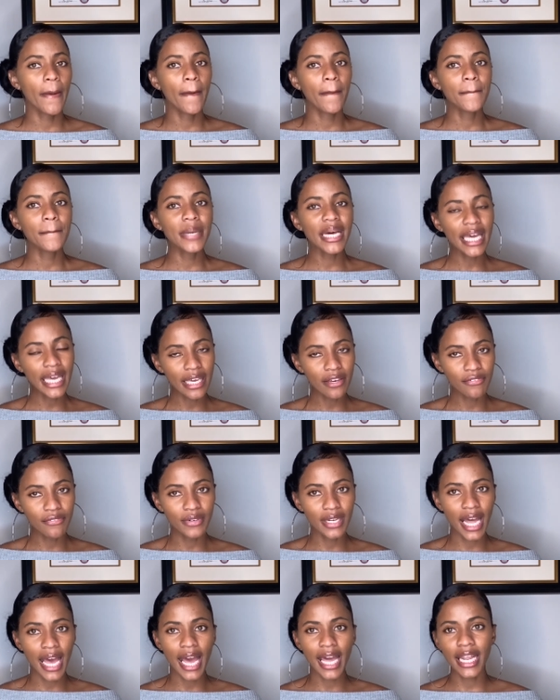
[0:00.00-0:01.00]
But if
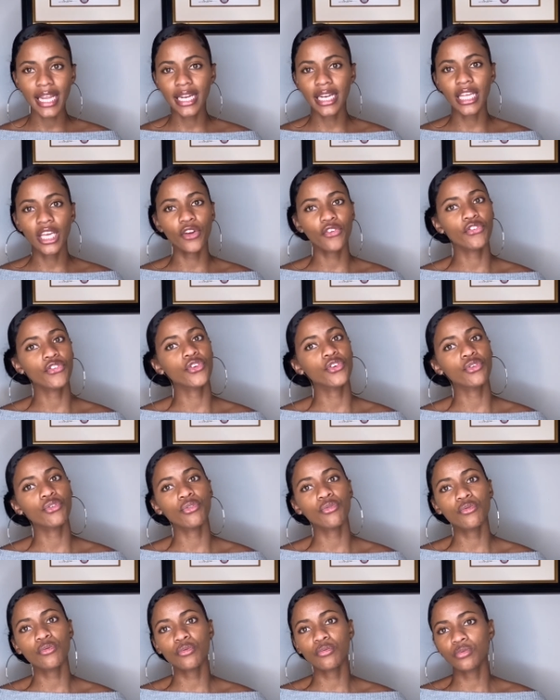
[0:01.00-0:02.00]
not, and if
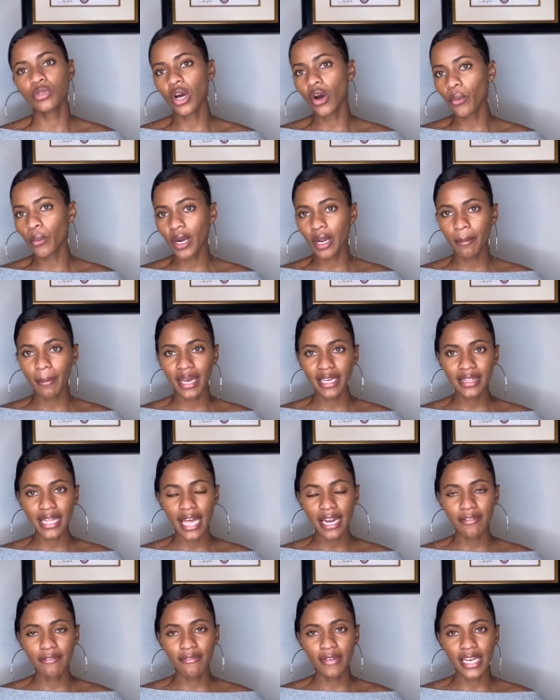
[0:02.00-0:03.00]
you don't want to make that
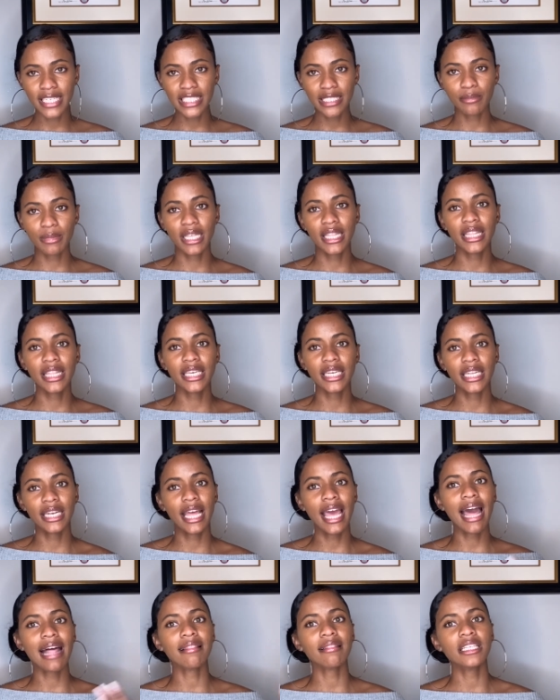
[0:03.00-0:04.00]
investment, then
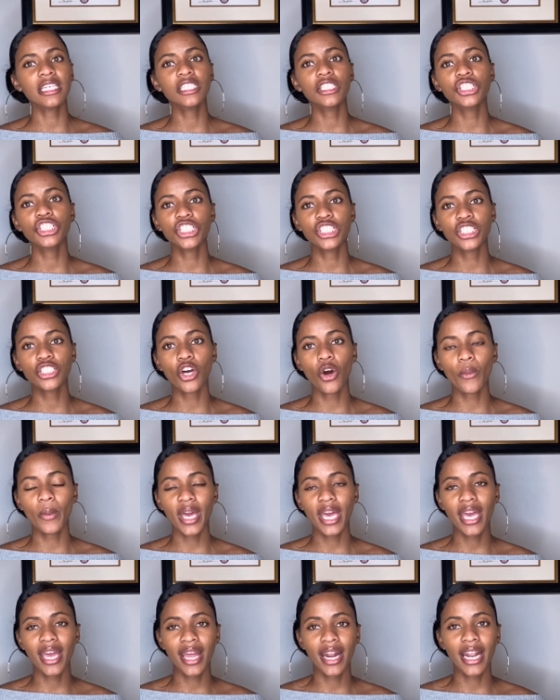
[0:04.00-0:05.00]
at least just go
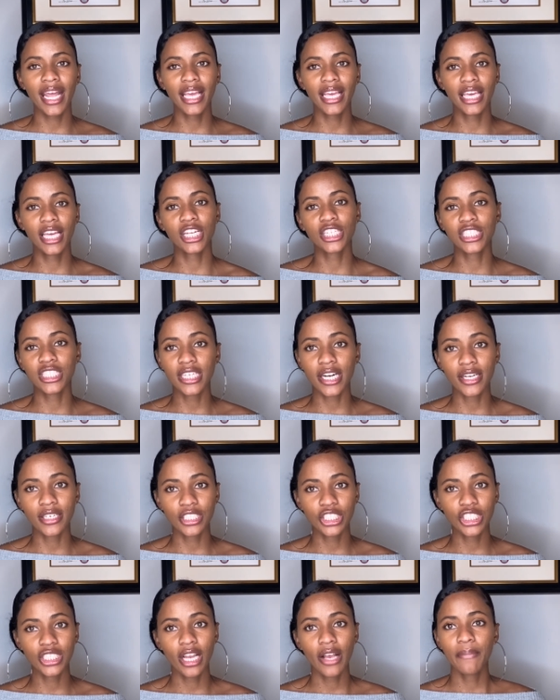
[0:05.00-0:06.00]
ahead and get a
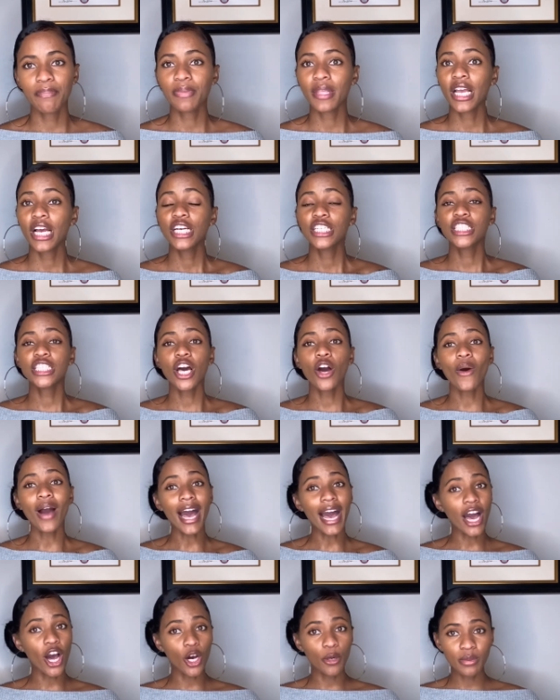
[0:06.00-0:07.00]
search. So
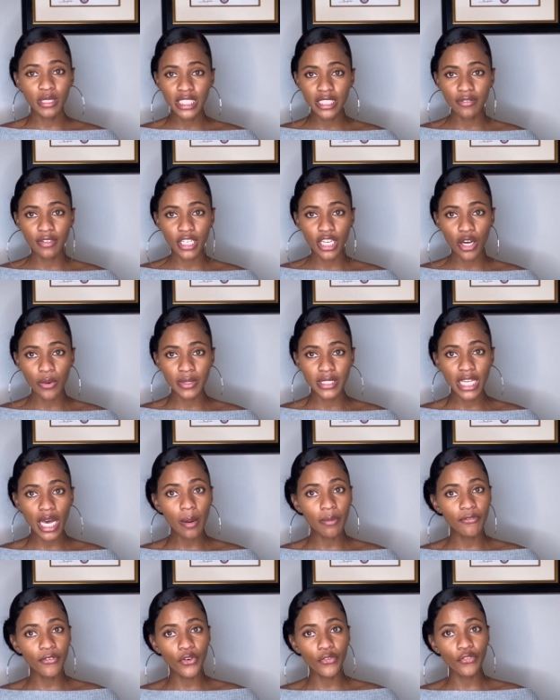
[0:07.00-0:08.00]
I hope this video was
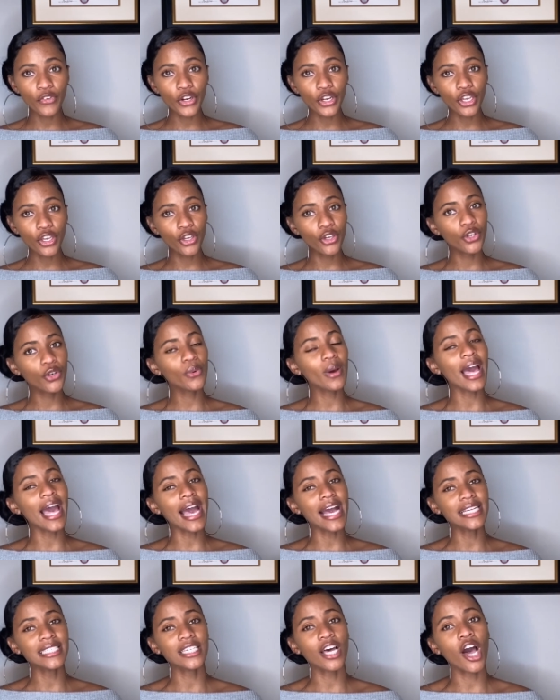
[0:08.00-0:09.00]
helpful for you.
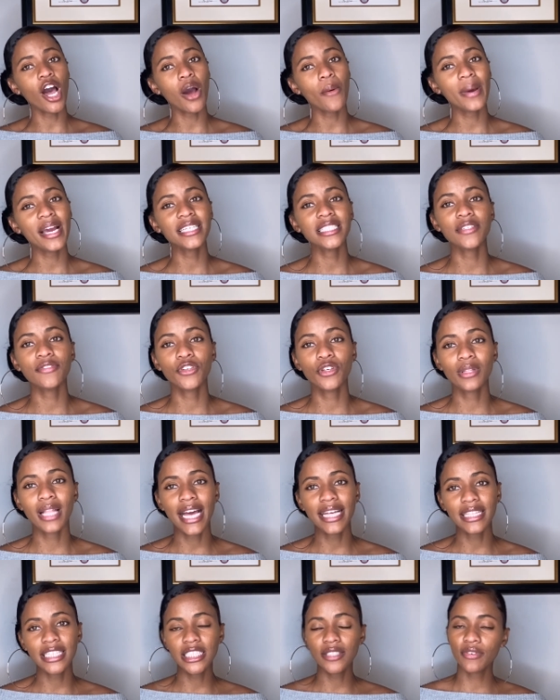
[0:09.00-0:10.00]
As always, if you
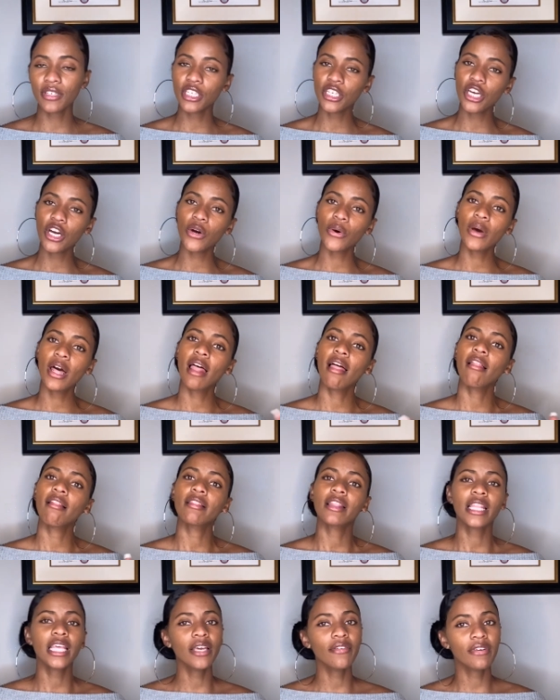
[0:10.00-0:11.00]
like this video,
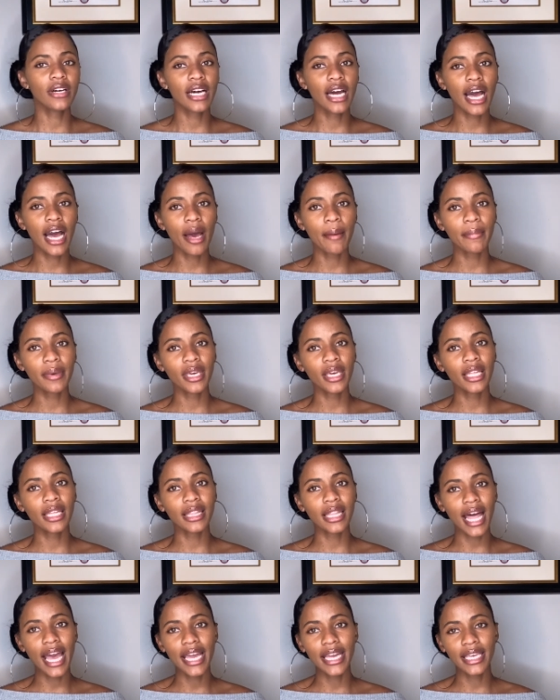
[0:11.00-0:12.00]
leave a comment,
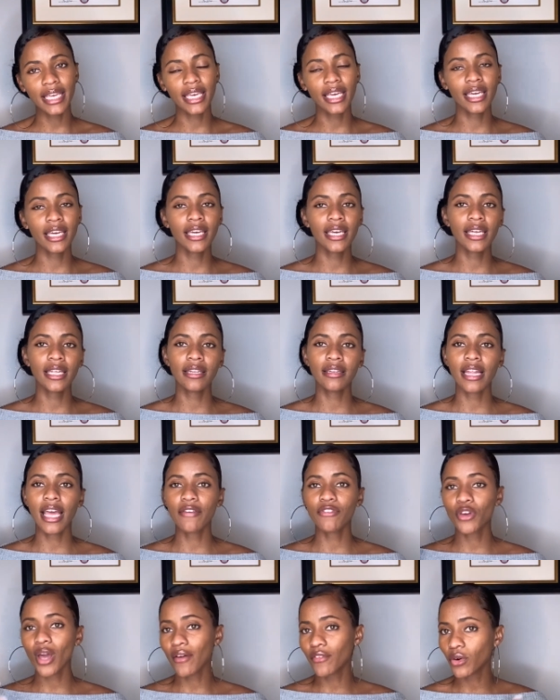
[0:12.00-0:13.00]
like it. If
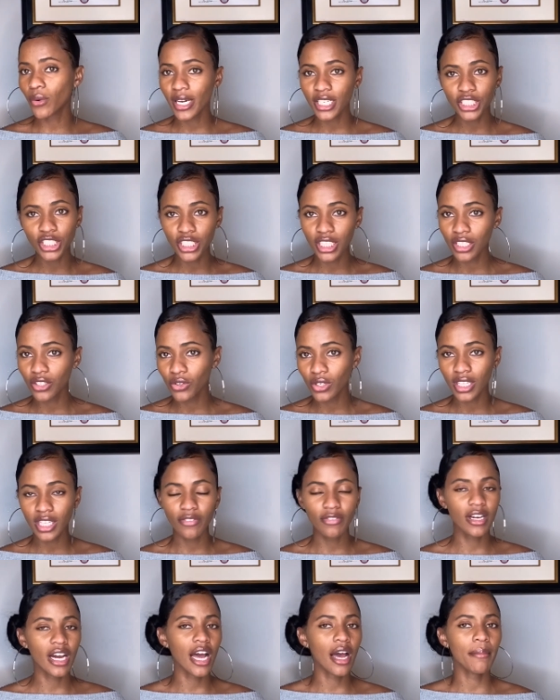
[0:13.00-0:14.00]
you have a question, you can leave
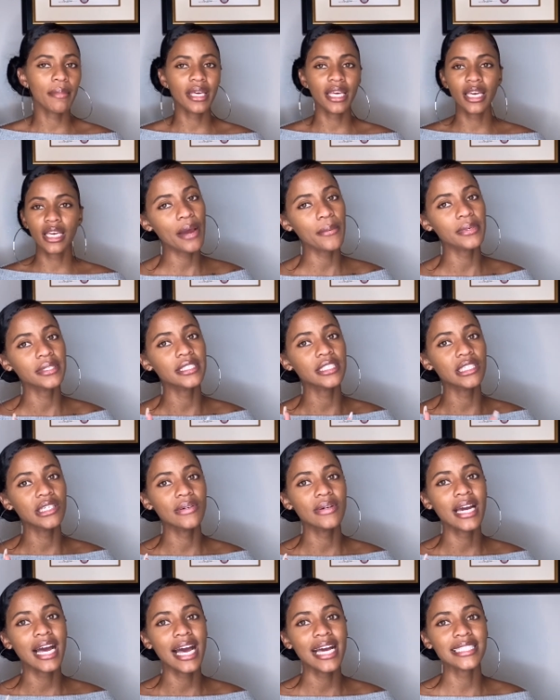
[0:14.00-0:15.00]
a comment. I will see you
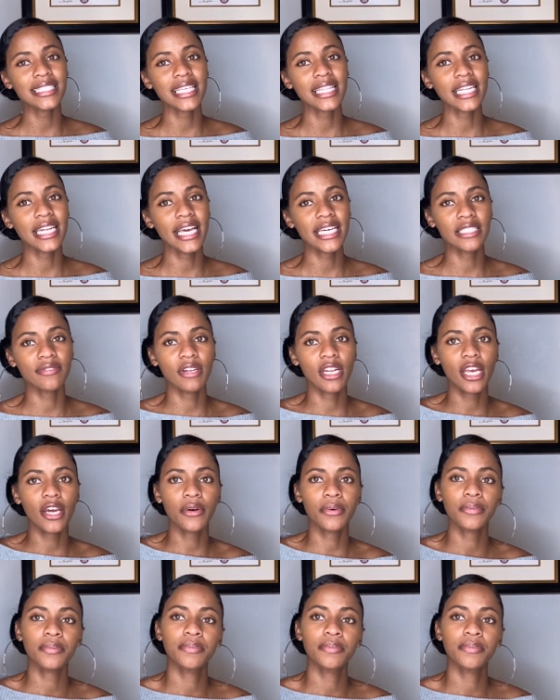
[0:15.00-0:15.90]
guys in the next video.